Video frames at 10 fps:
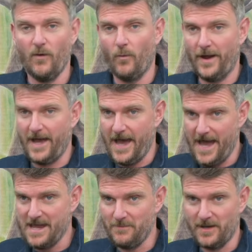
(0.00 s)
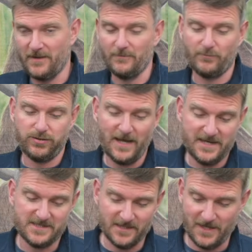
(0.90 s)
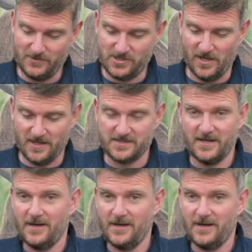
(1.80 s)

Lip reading: when aiming and placing those shots,